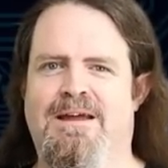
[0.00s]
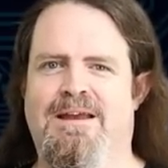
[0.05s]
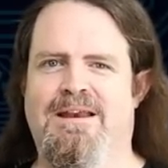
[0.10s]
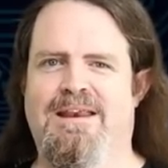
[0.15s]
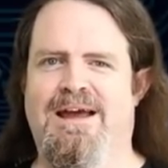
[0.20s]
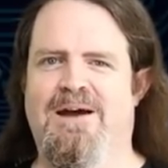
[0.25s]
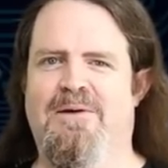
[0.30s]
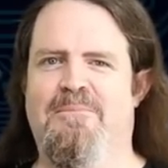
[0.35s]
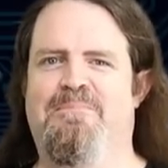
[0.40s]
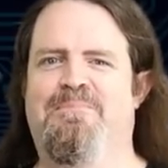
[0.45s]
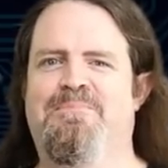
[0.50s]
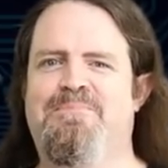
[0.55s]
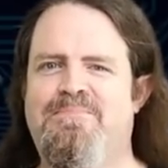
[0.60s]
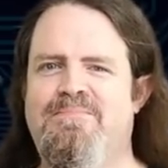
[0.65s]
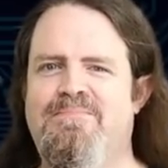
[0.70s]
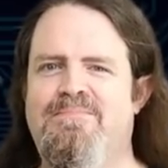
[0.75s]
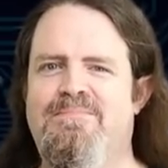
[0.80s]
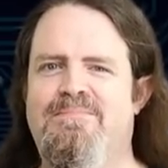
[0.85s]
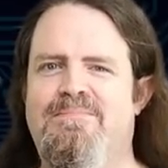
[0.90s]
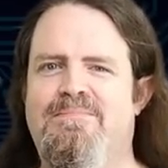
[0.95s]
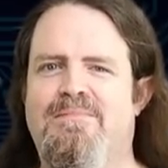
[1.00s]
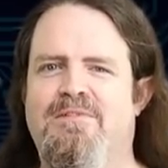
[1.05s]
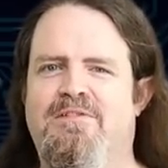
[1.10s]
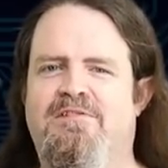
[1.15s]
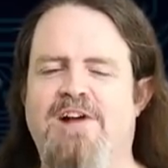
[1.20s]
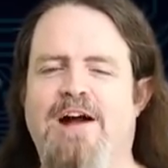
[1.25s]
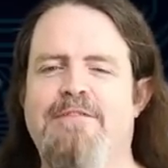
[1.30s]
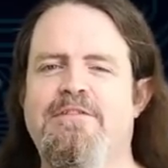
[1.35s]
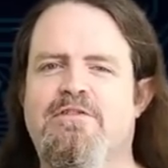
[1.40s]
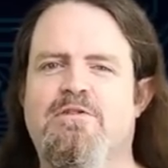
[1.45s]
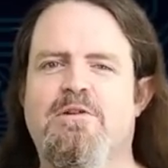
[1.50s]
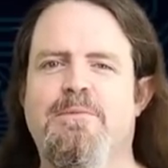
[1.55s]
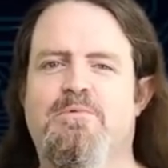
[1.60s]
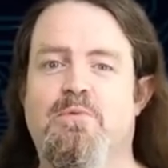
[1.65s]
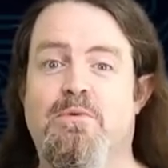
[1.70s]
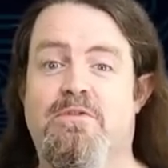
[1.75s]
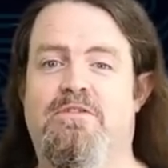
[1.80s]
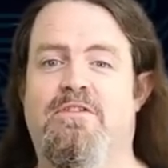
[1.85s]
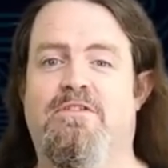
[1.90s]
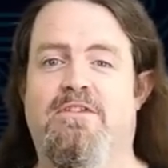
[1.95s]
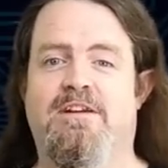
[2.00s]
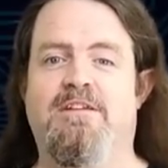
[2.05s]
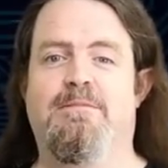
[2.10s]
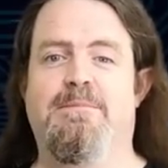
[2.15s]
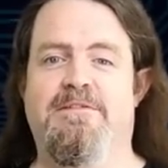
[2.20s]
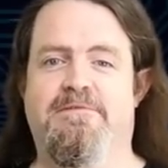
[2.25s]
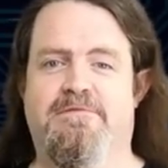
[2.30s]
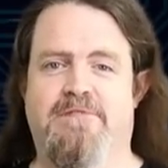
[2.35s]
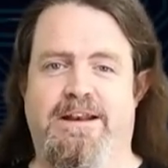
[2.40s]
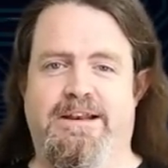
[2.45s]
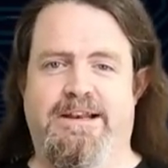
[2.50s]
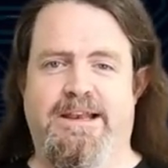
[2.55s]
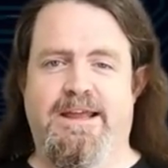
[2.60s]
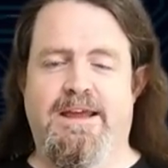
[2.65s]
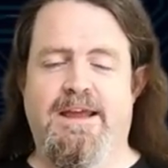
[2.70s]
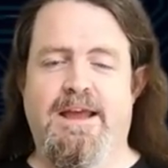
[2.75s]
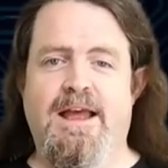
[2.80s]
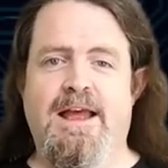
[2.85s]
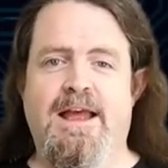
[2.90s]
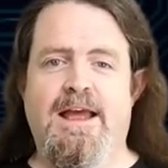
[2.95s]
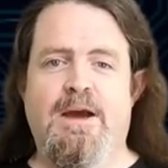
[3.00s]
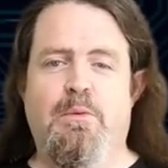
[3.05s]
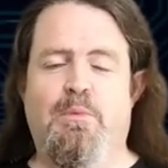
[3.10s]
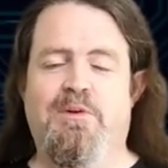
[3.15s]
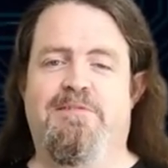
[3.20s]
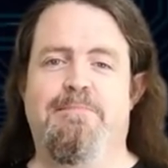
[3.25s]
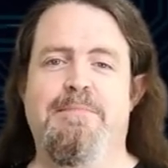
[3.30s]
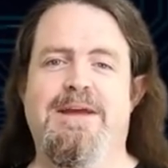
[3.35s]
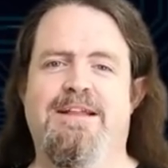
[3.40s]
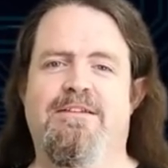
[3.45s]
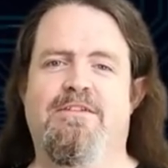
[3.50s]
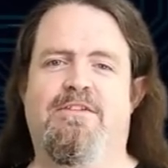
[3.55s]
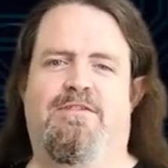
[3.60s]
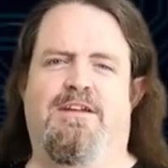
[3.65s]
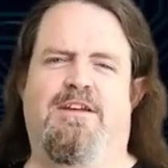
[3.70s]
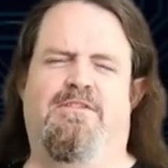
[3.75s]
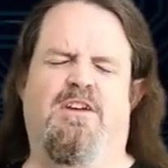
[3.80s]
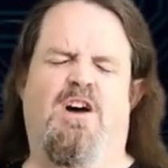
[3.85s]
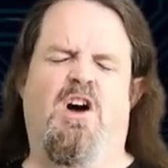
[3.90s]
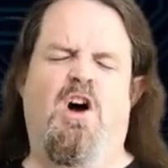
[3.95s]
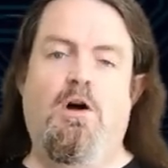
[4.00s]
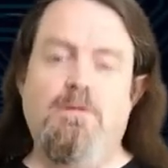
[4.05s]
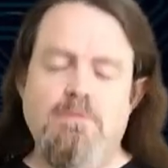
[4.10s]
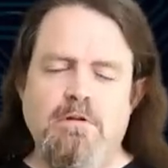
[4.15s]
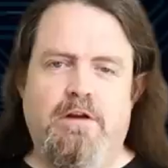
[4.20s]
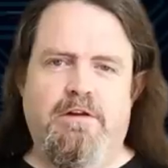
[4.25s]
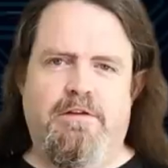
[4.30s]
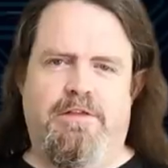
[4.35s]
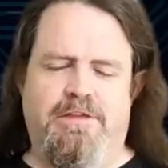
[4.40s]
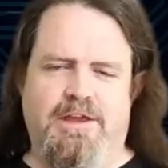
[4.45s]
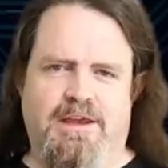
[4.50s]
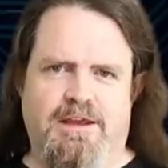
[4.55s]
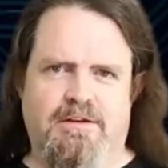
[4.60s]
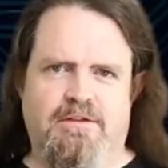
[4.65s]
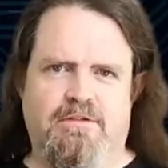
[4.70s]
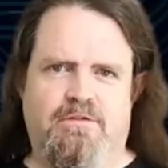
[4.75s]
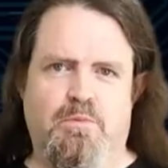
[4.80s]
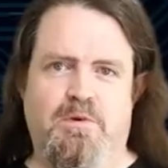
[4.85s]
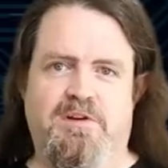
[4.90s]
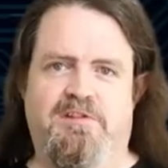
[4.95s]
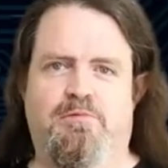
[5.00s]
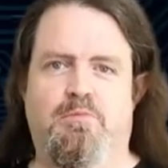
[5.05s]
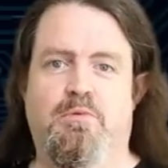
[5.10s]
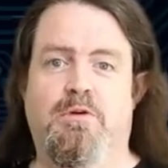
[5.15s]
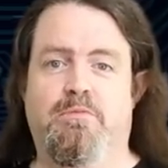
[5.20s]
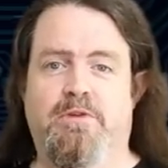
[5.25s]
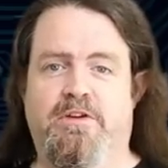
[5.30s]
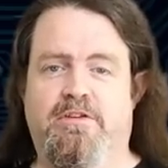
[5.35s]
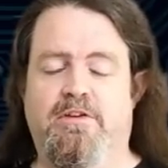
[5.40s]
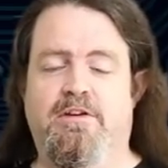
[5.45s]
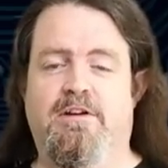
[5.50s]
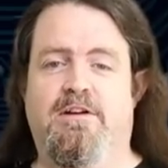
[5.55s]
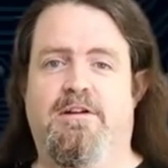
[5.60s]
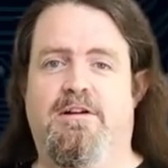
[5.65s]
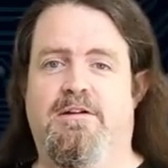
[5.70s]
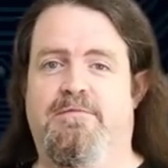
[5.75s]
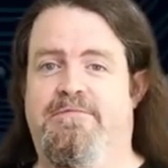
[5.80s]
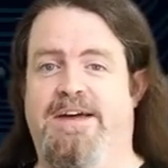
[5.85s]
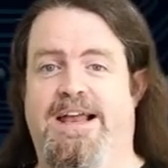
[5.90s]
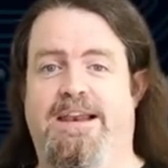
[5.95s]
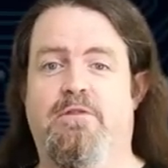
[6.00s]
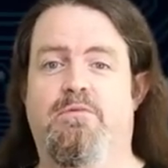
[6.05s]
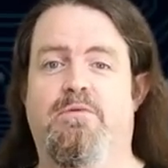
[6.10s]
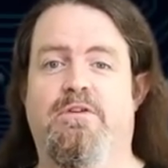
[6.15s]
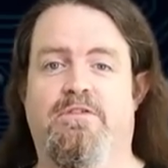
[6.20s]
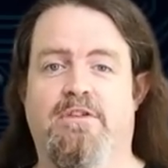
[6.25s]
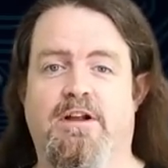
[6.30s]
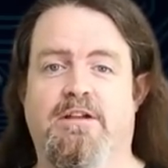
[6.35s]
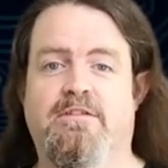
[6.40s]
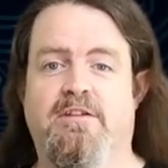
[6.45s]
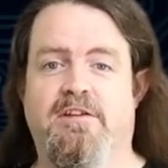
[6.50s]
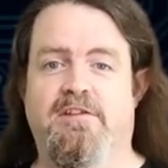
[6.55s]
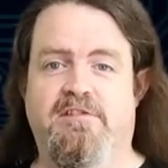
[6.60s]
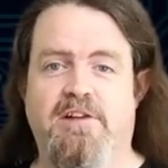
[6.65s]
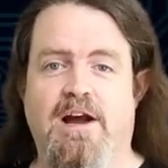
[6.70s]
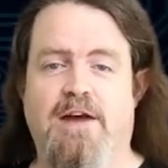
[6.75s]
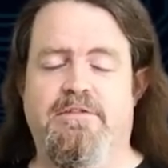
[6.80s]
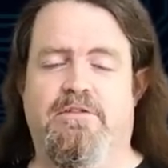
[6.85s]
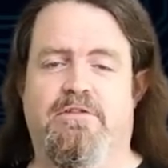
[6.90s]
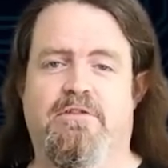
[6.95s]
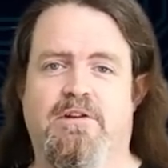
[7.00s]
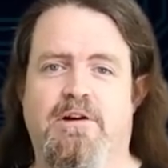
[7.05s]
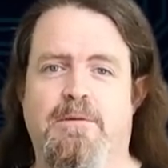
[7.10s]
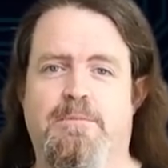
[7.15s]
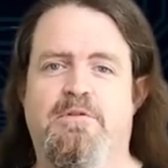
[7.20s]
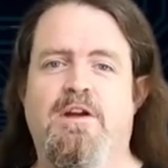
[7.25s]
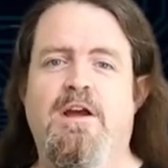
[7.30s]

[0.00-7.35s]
Now, JavaScript was designed to be friendly, which means there's a whole lot of things which will return a valid result in JavaScript